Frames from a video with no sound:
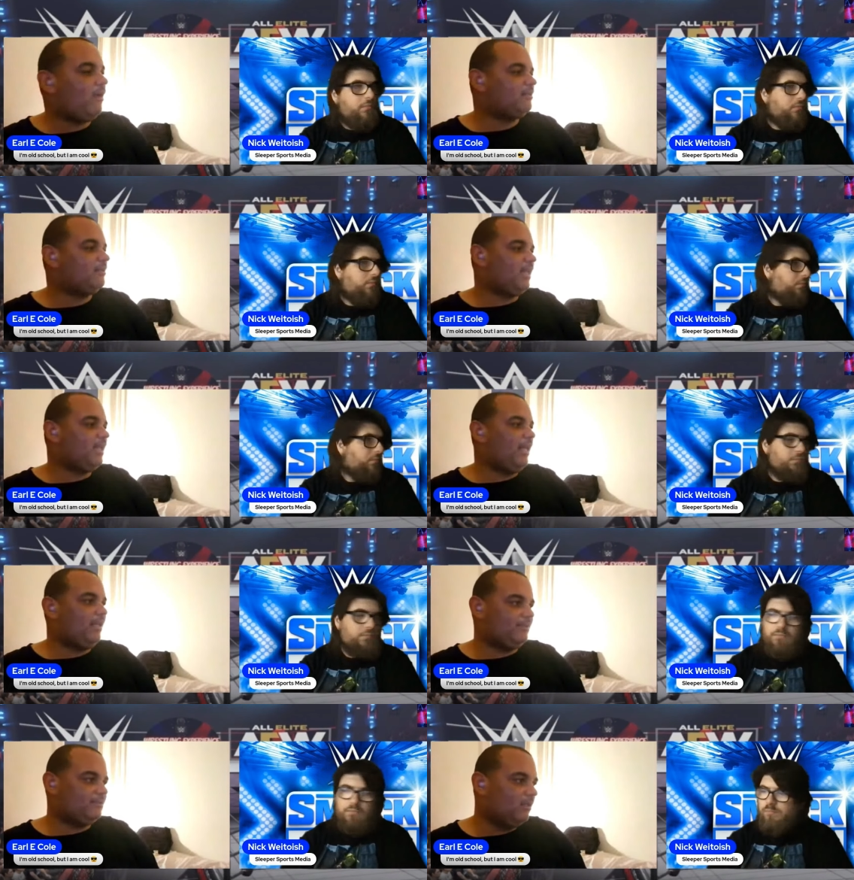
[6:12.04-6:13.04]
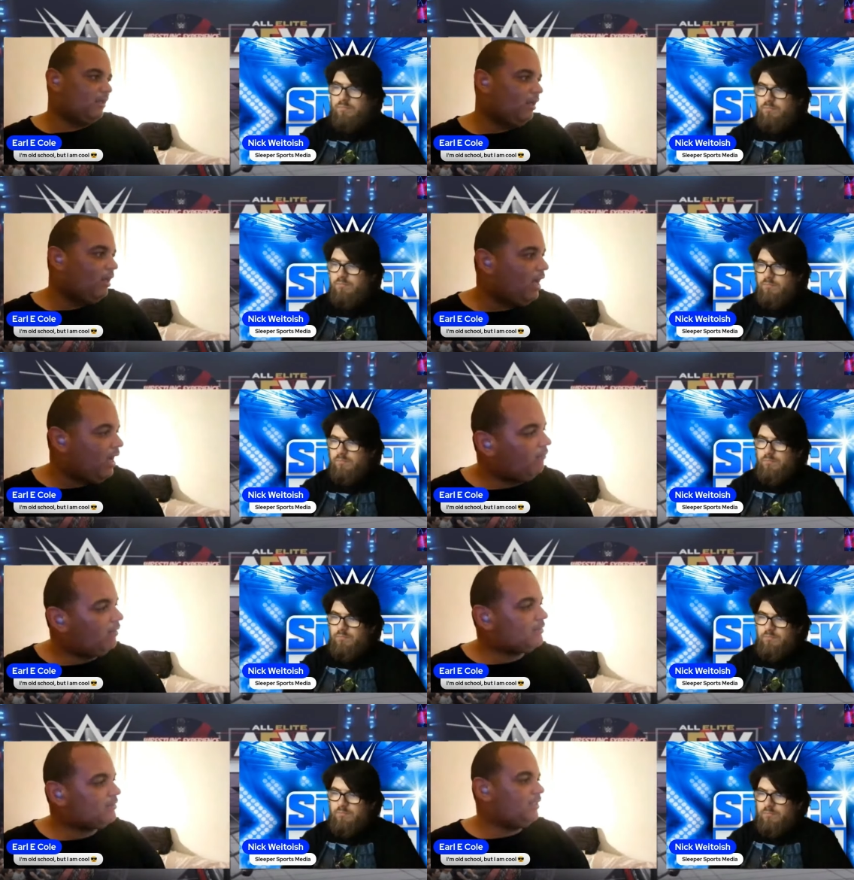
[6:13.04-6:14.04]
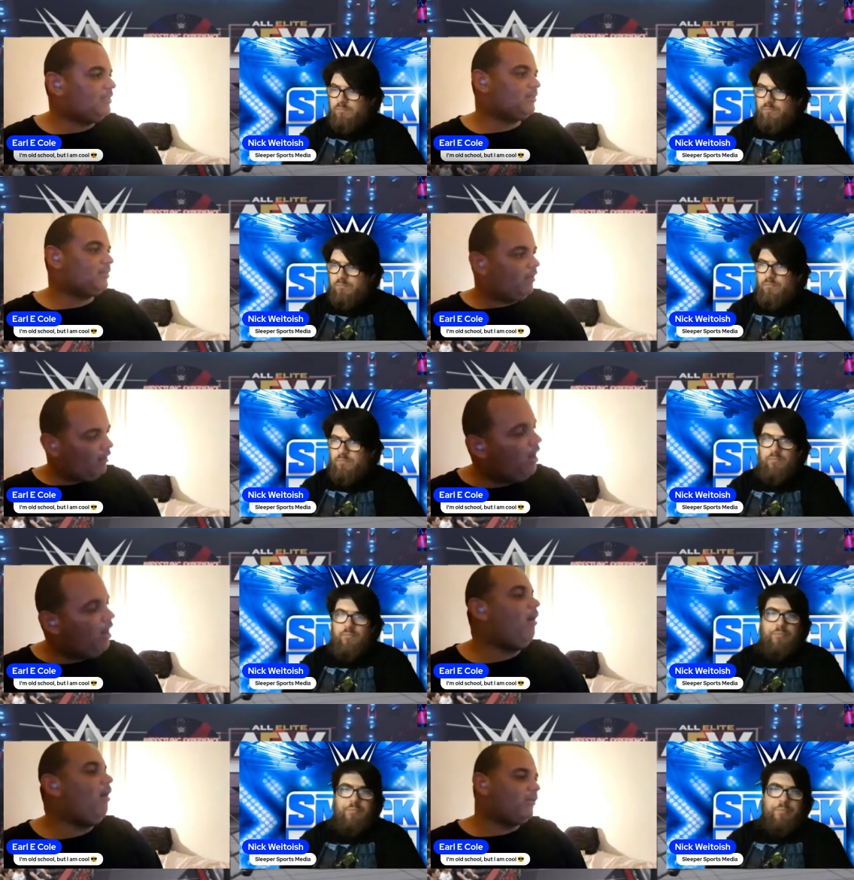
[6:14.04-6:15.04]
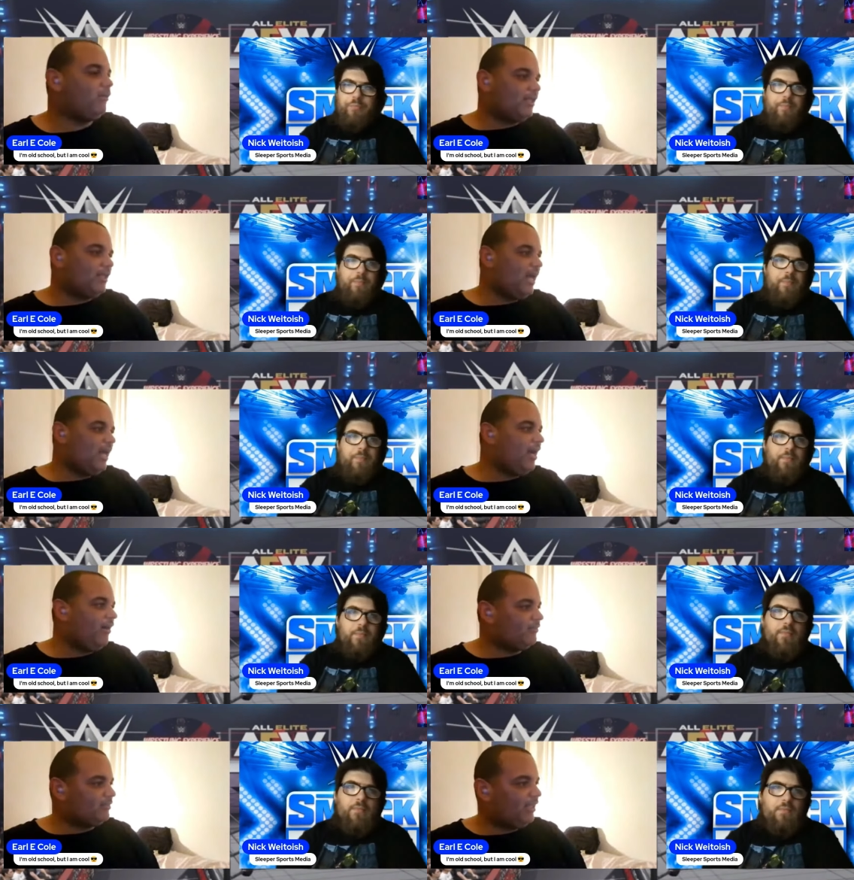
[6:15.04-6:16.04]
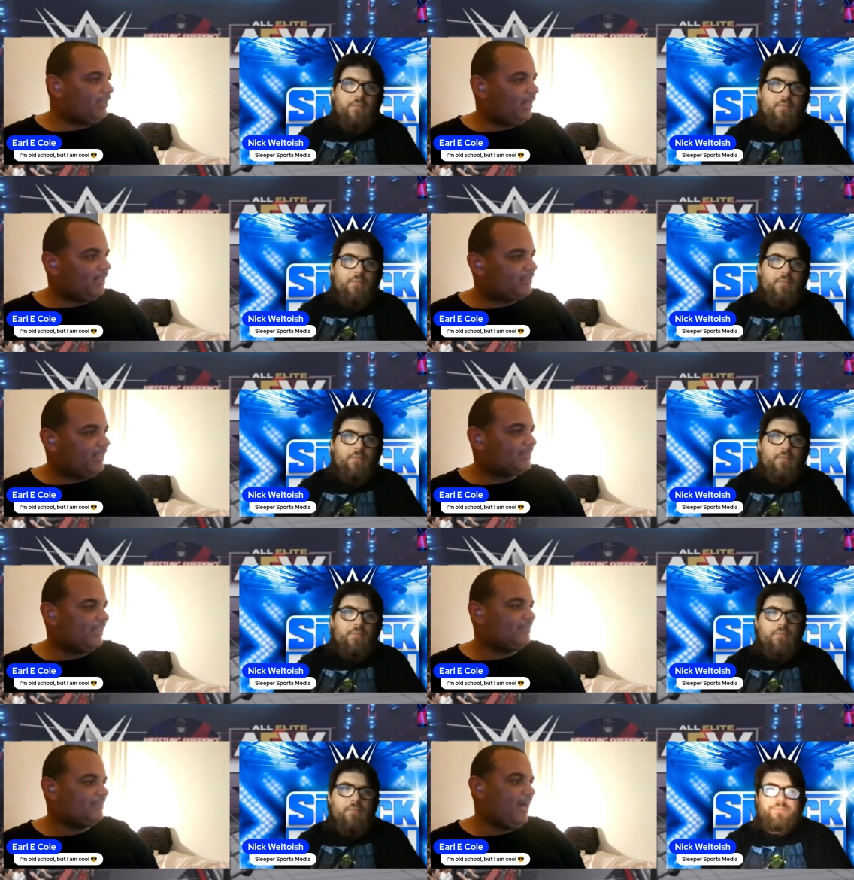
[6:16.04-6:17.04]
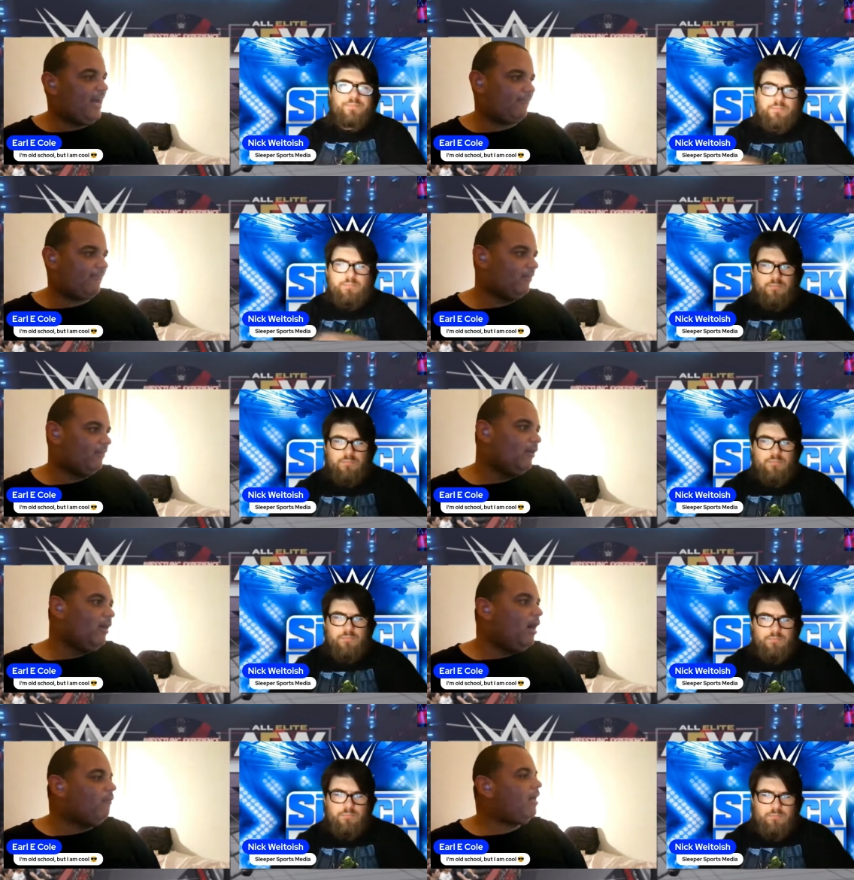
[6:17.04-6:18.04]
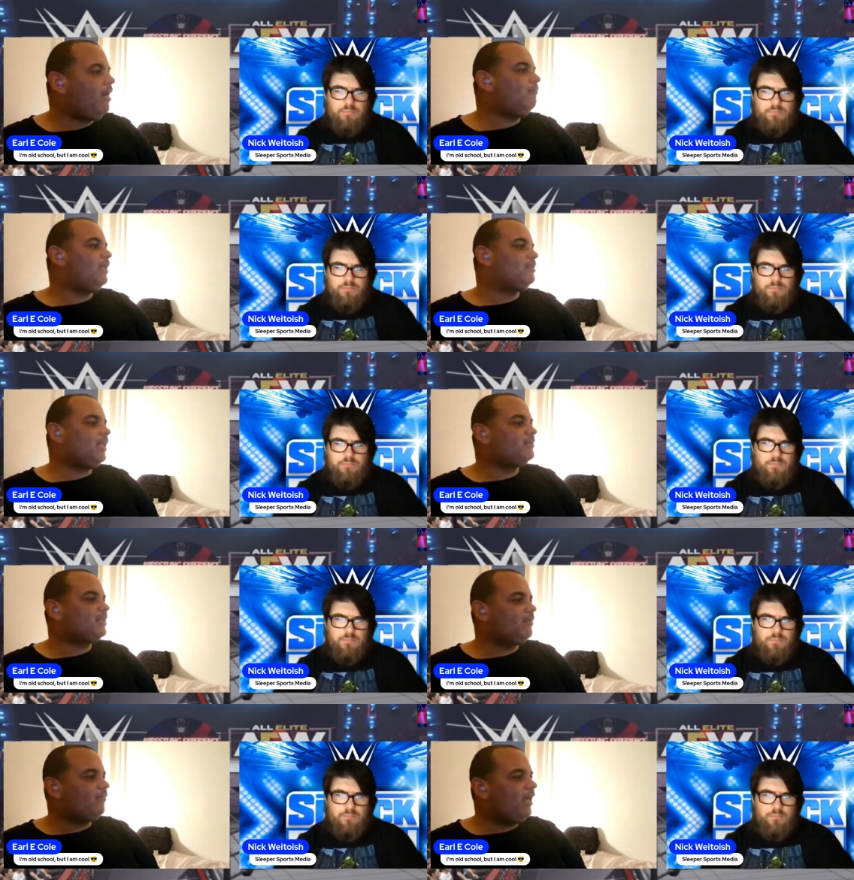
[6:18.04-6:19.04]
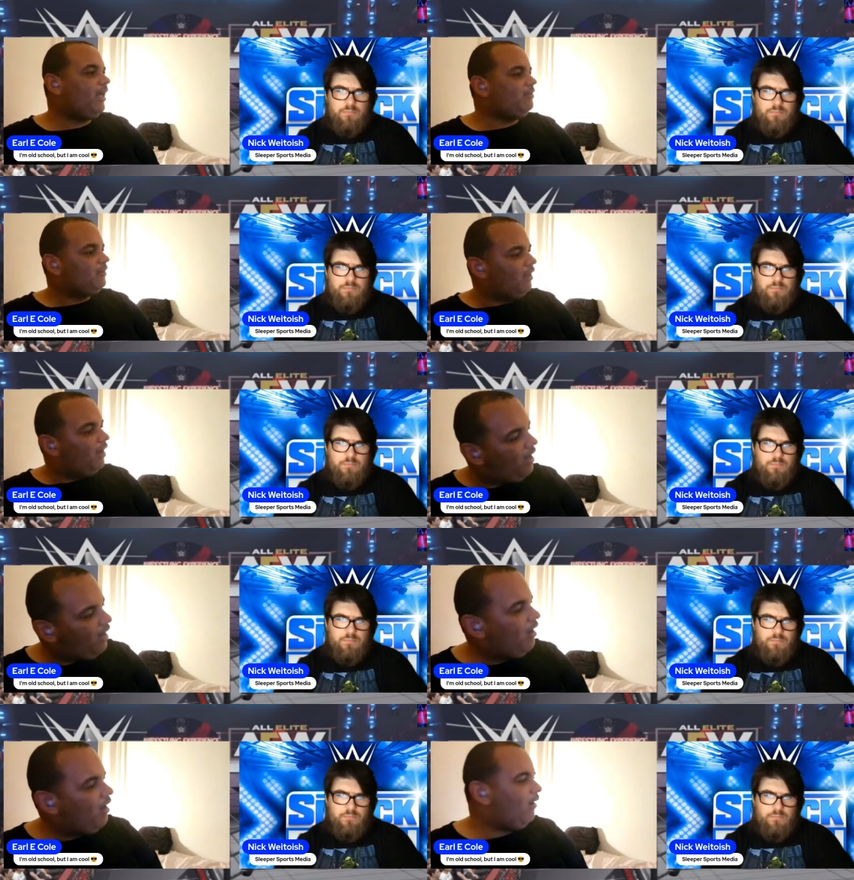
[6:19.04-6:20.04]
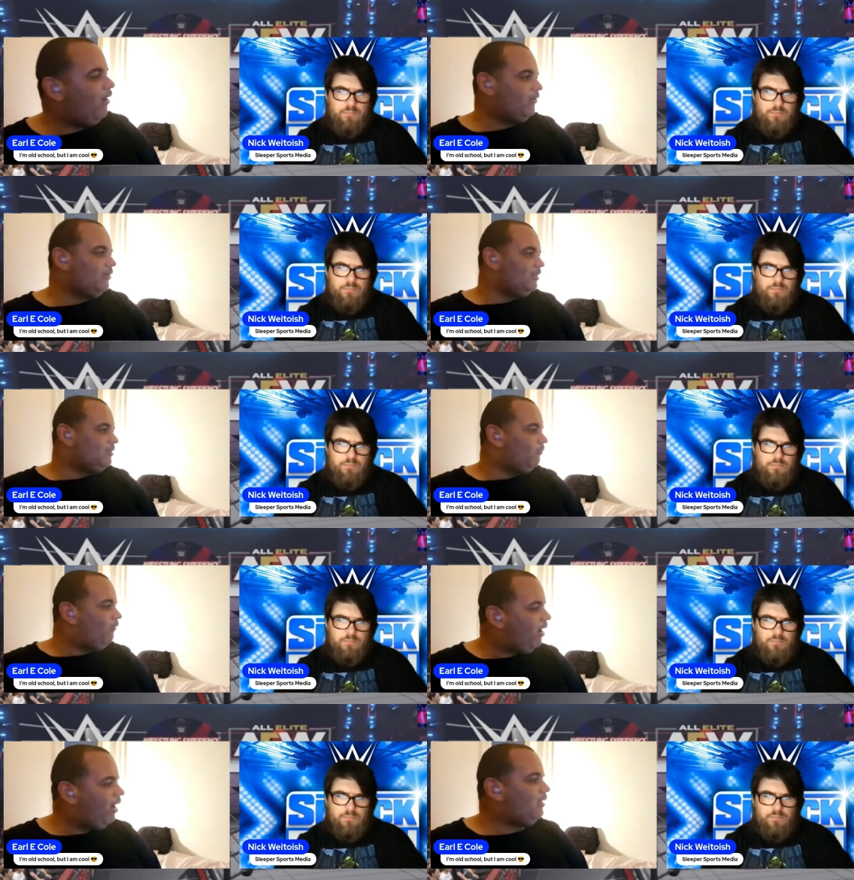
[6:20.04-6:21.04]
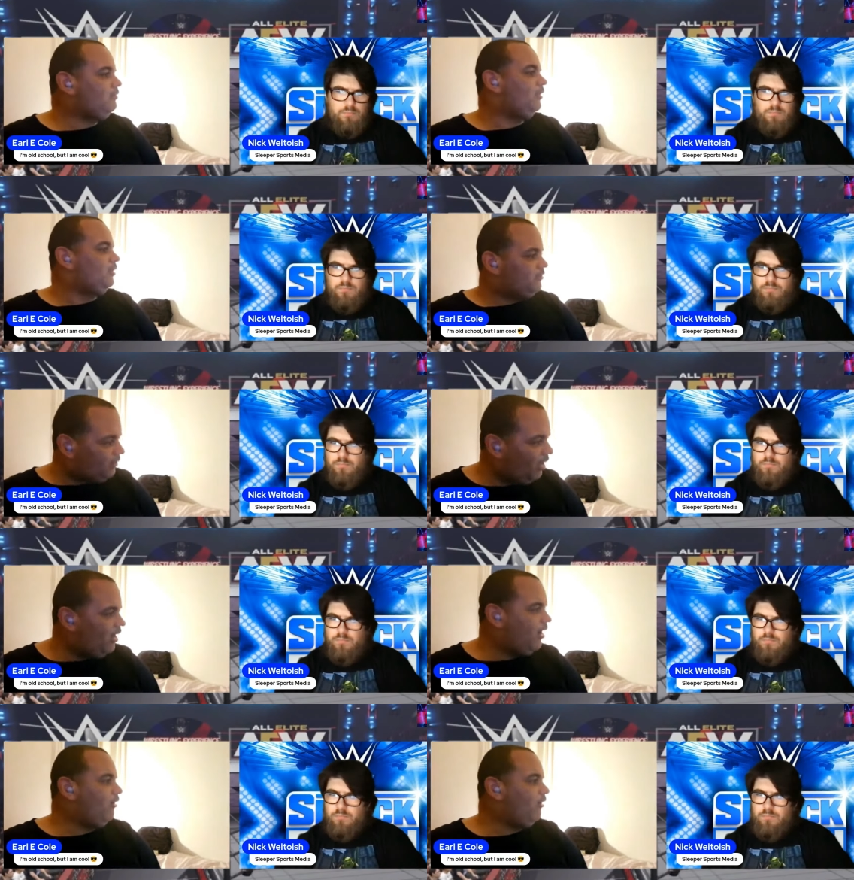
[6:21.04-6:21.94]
Speaker 1: is silent. And what's this? Oh, the KOD, the kiss of death. And wait a minute, Chelsea Green. Oh, 1, 2,